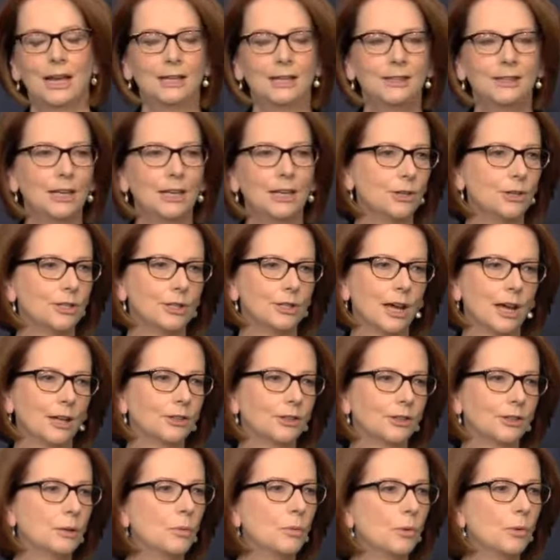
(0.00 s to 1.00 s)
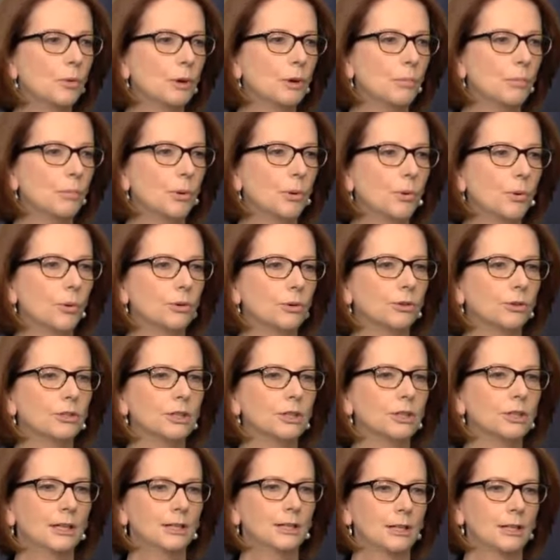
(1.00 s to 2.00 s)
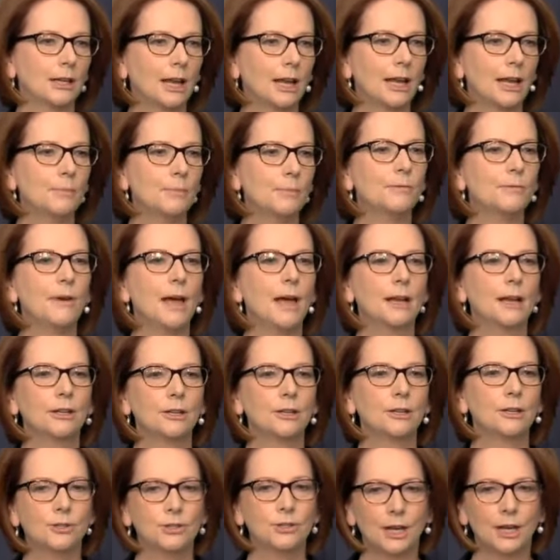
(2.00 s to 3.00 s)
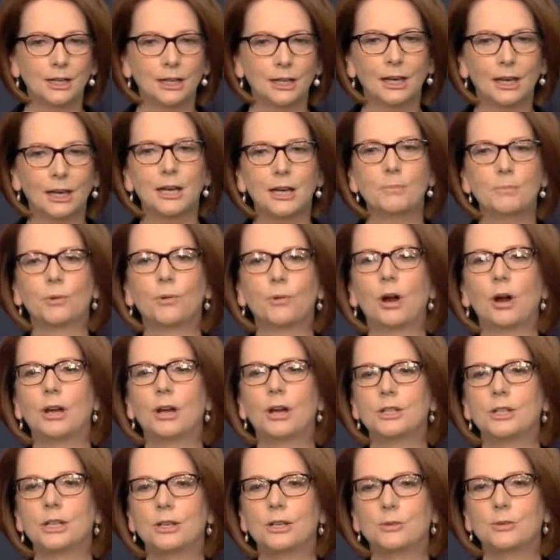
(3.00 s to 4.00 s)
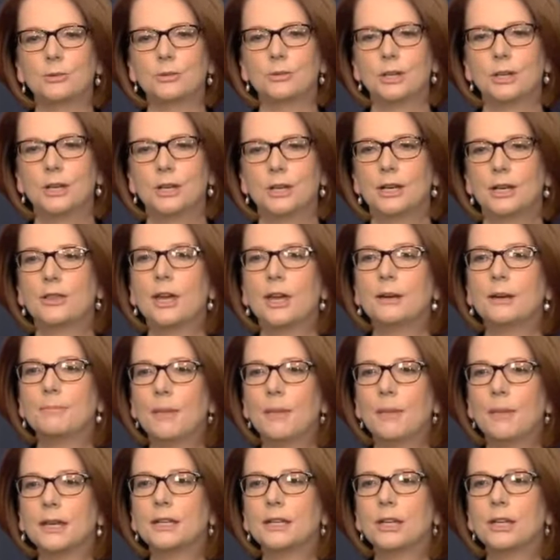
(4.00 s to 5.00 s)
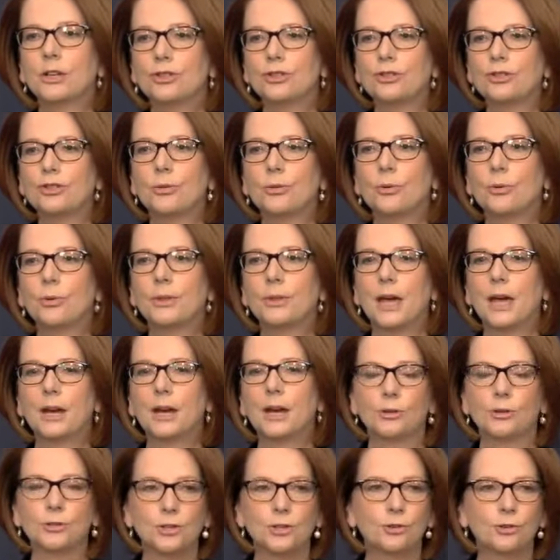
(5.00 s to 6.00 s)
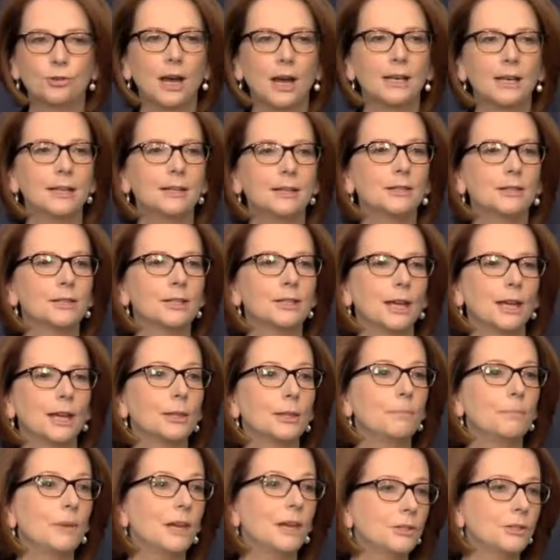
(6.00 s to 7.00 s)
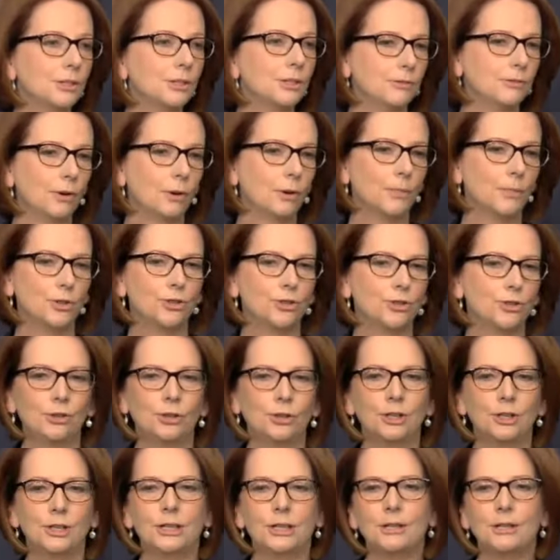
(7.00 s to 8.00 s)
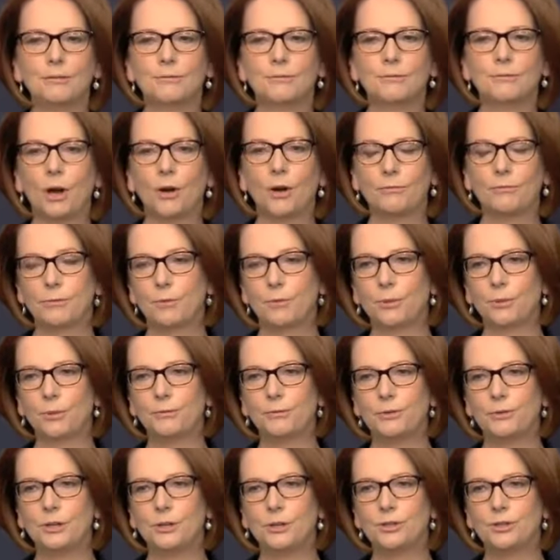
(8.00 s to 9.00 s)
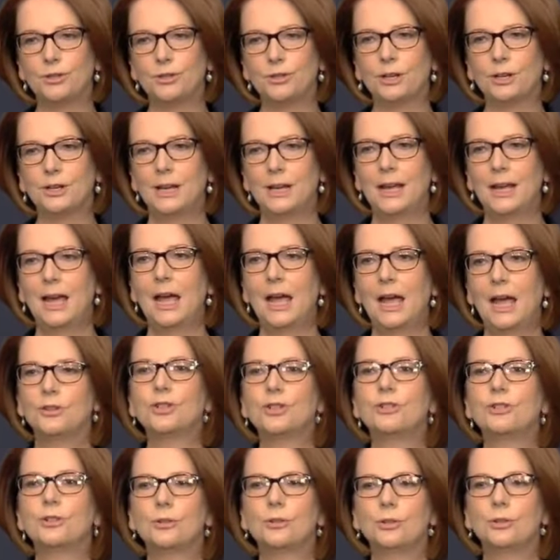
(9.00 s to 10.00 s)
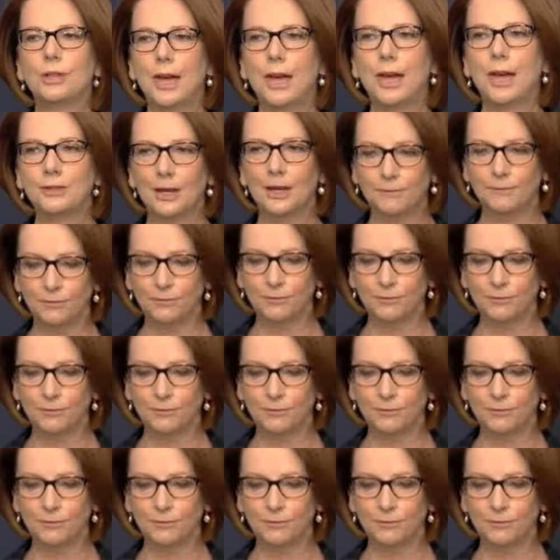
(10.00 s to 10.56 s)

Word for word: and there is nothing more important to Labor values and Labor ideals than making sure that Australians get the best of opportunity for the future, and to do that, they've